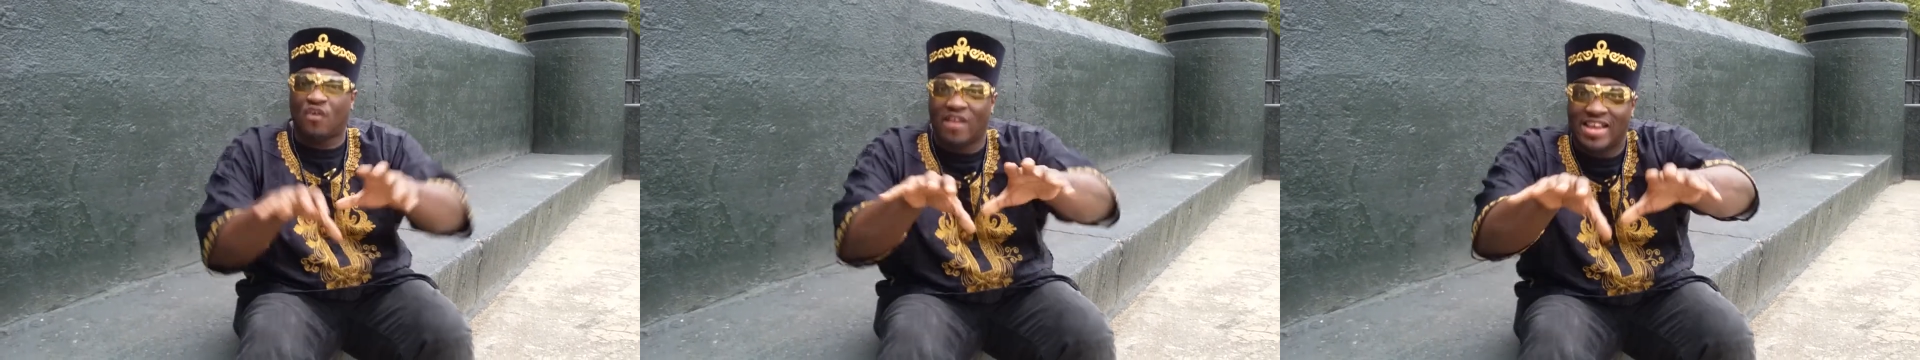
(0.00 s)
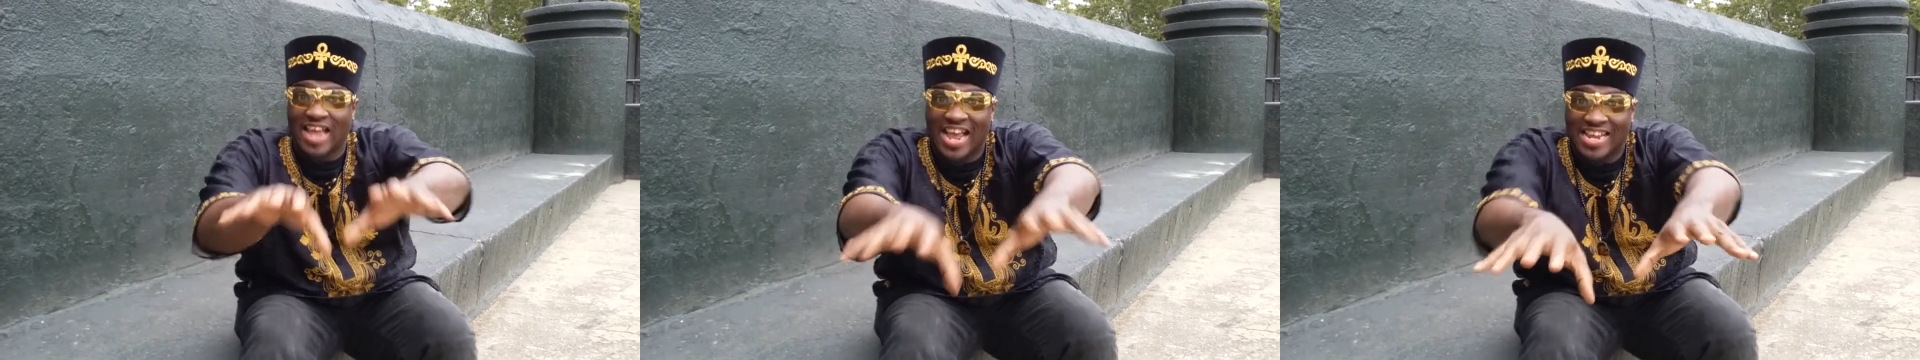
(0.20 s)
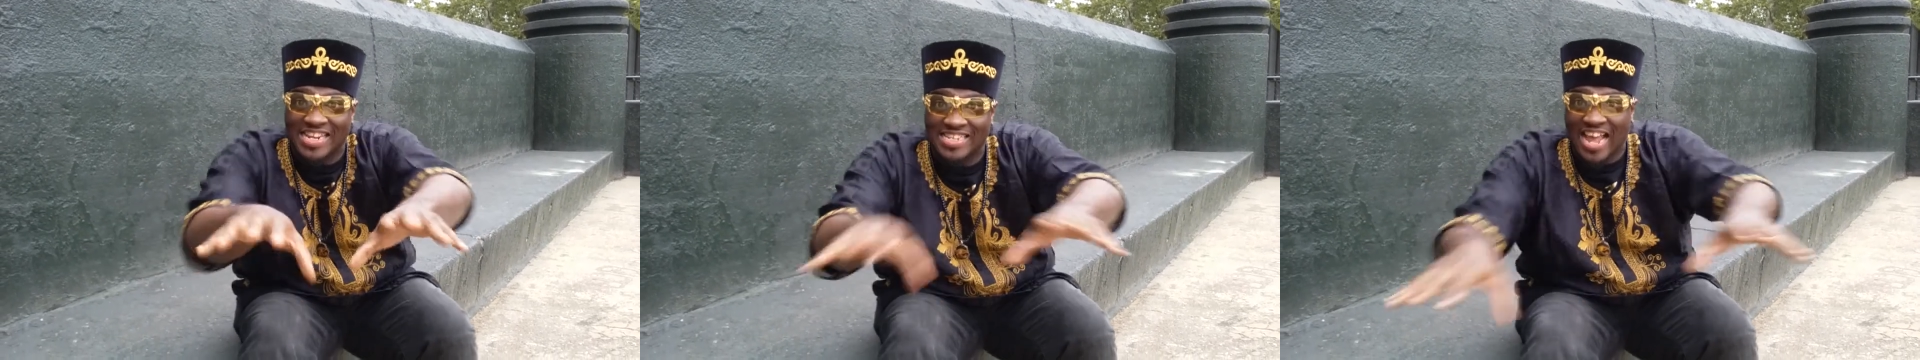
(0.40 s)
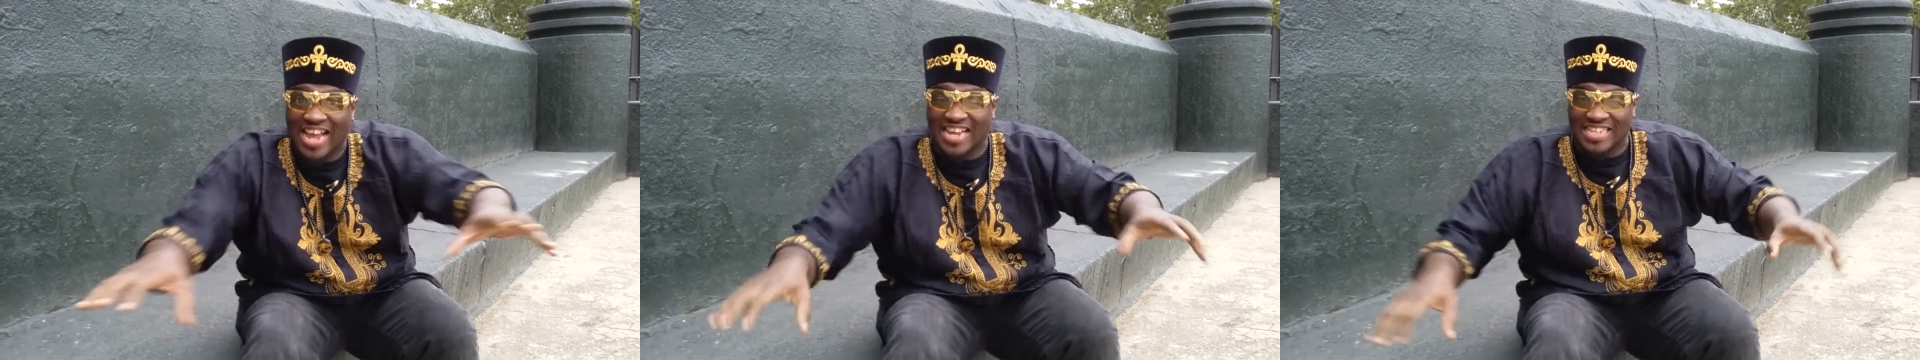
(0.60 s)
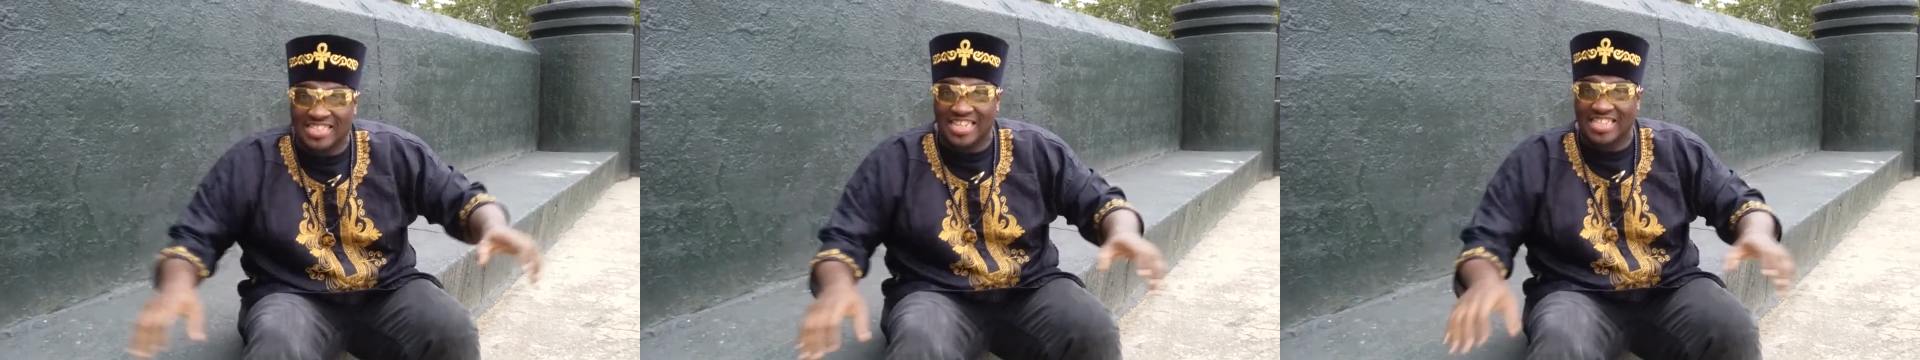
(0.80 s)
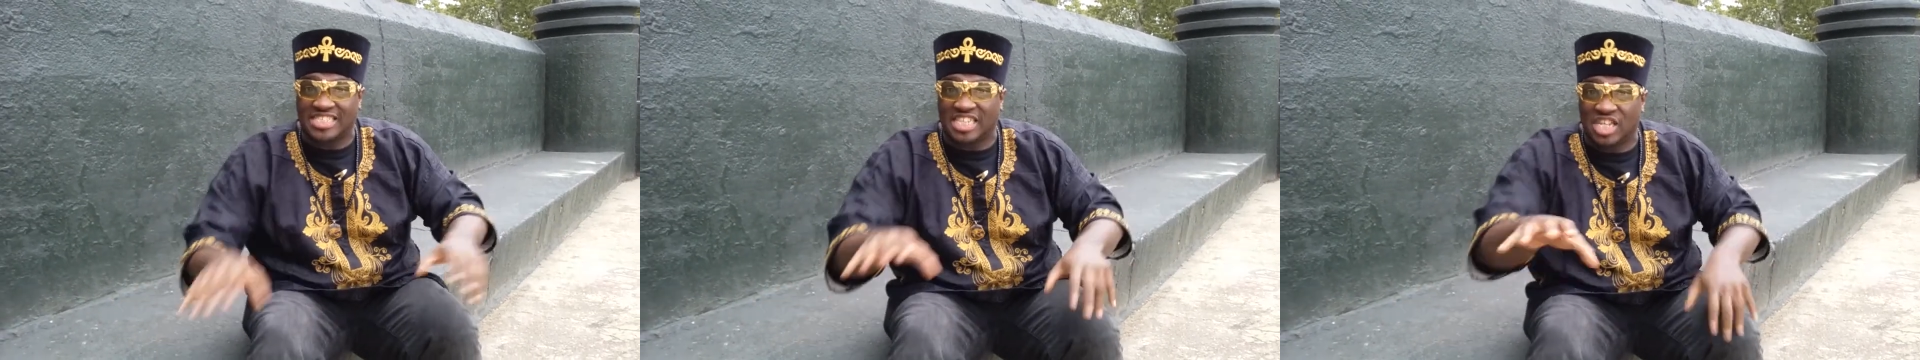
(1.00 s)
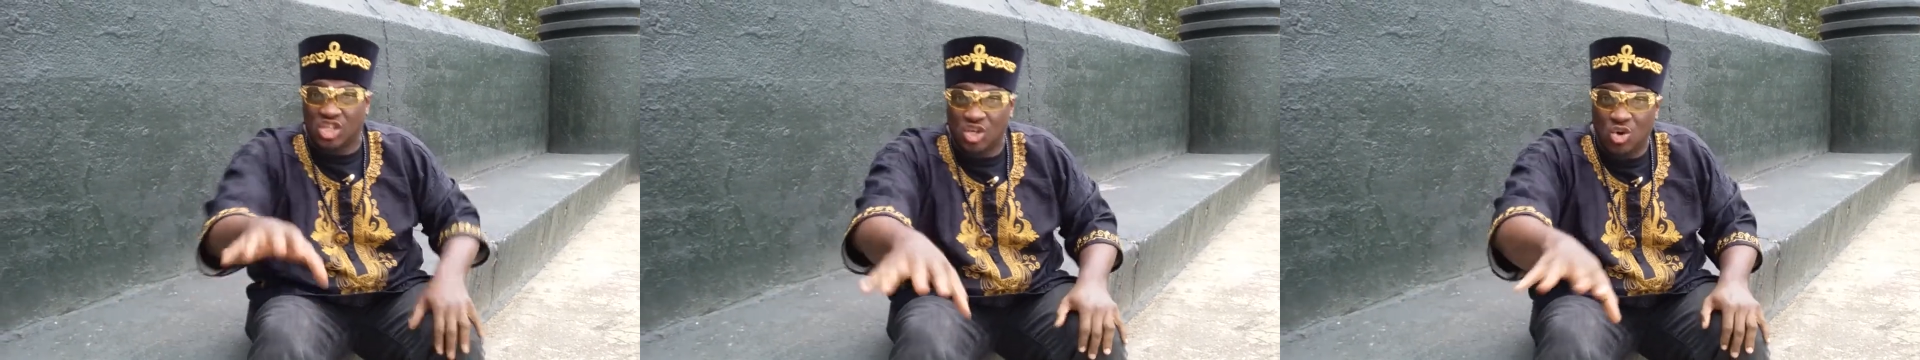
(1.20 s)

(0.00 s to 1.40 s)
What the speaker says: created that condition,